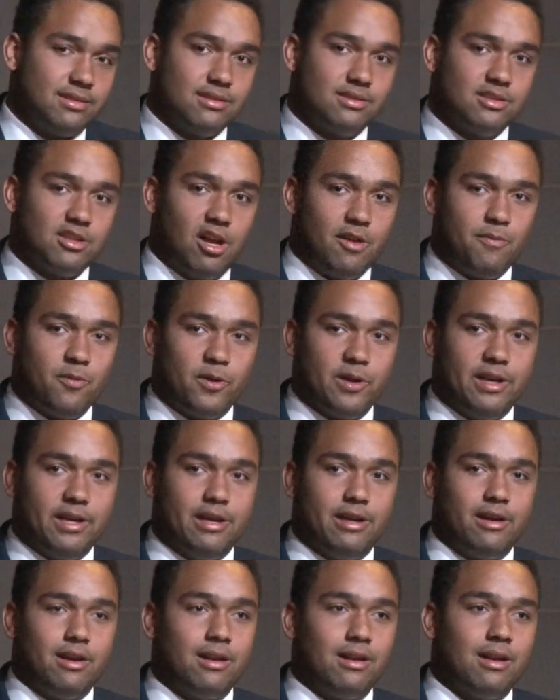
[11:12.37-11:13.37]
sophomore
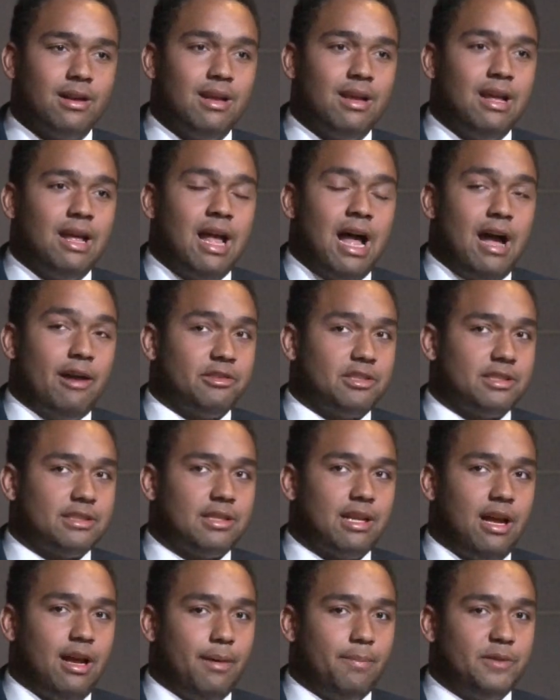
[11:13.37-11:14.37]
year, I was
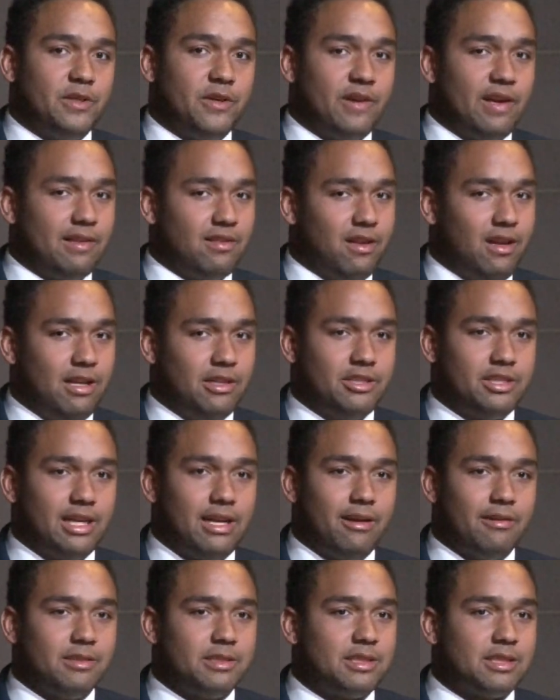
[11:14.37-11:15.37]
just up during lunch,
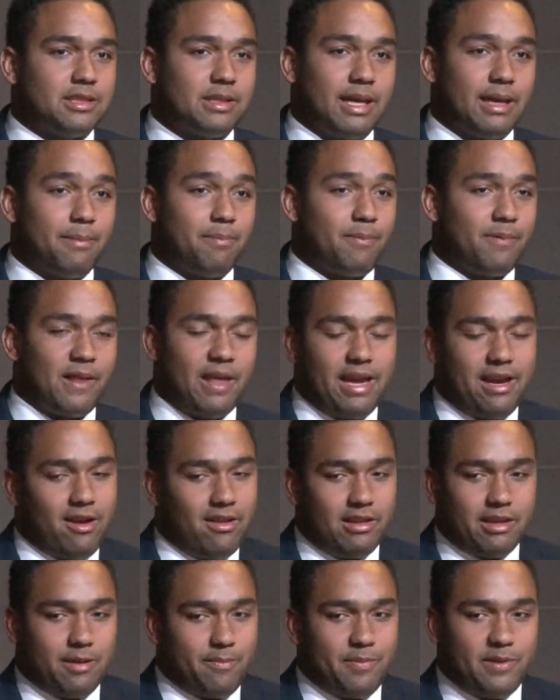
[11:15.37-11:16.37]
and I was just like playing
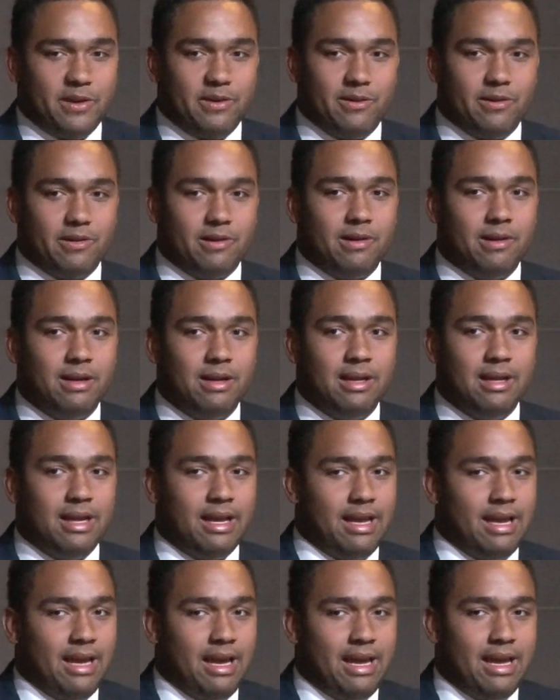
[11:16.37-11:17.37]
on the computer,
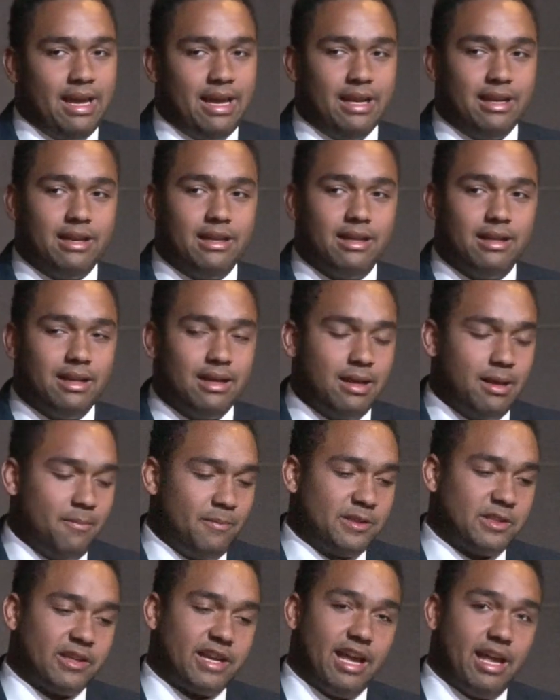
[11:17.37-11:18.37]
and
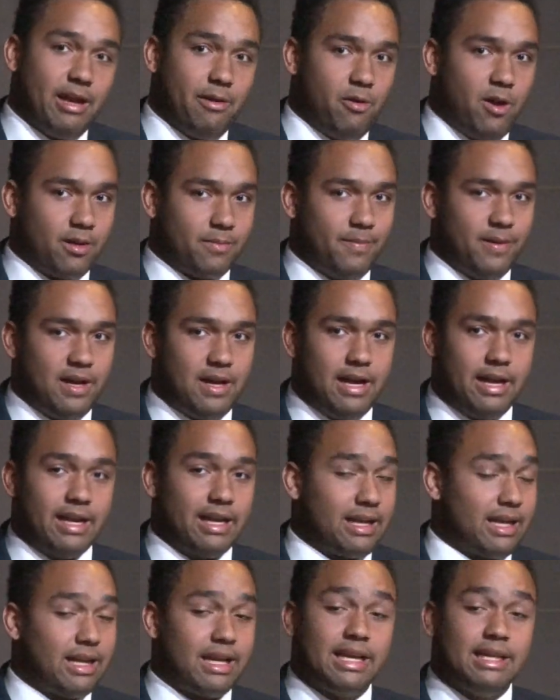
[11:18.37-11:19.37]
Mr. Kelly walked by,
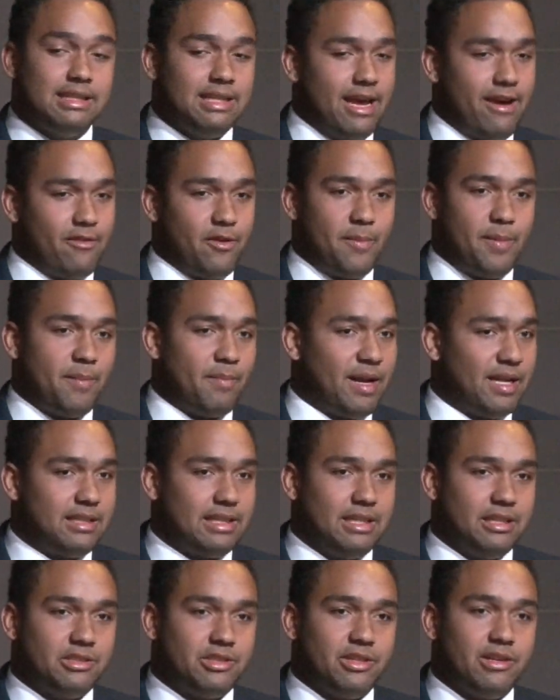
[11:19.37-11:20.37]
and he'd never been my
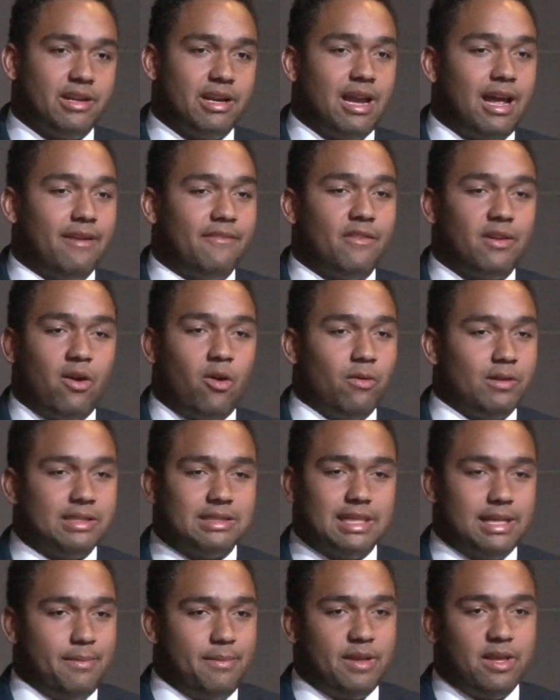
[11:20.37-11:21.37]
teacher, and I've only
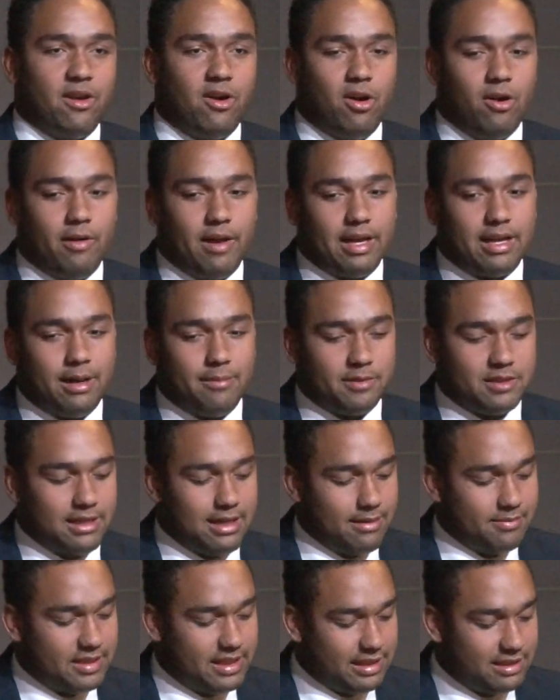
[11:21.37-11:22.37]
seen him in the hallway a couple
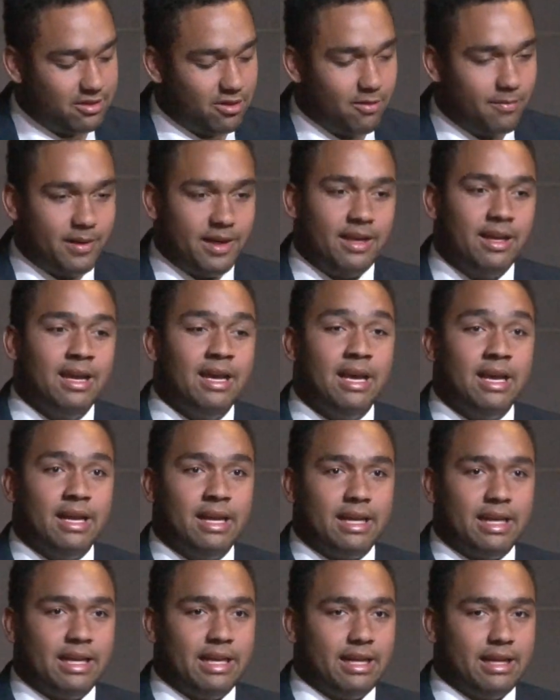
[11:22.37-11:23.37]
times, and he told me,
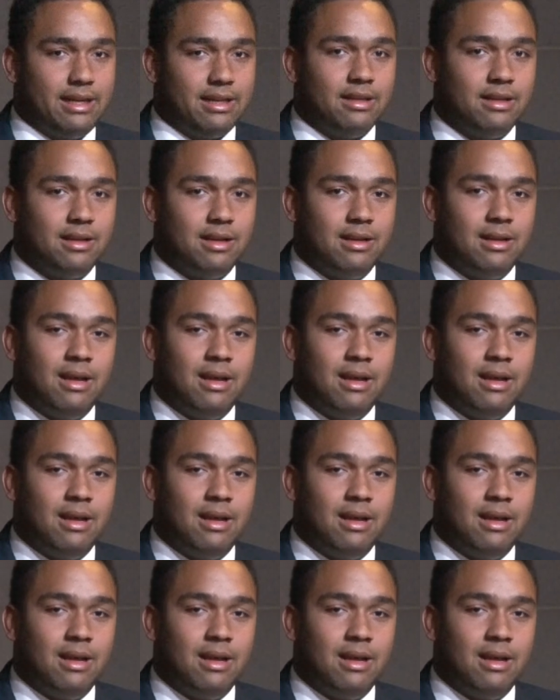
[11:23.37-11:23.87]
"Ian,